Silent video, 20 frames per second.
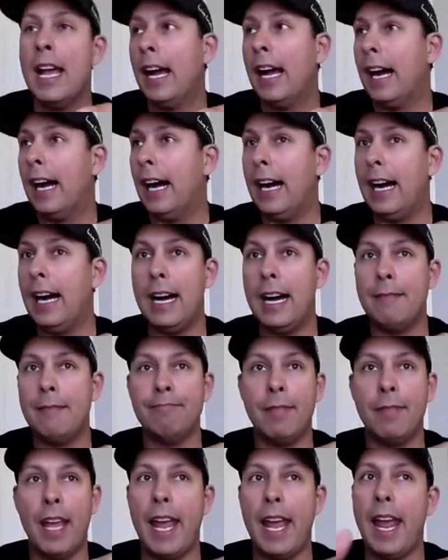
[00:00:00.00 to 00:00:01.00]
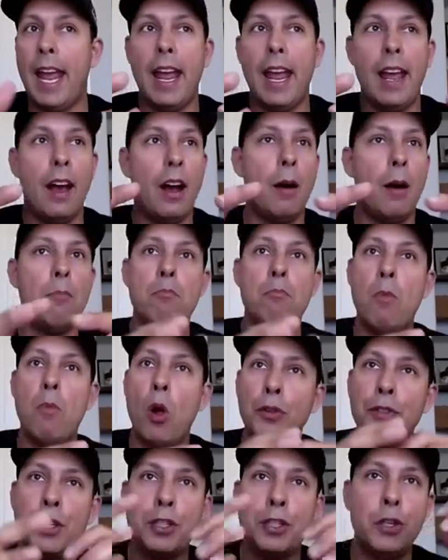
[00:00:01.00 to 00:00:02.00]
um, a
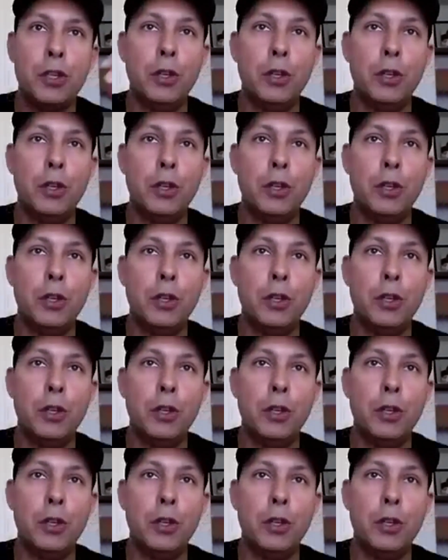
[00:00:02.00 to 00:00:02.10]
multitude of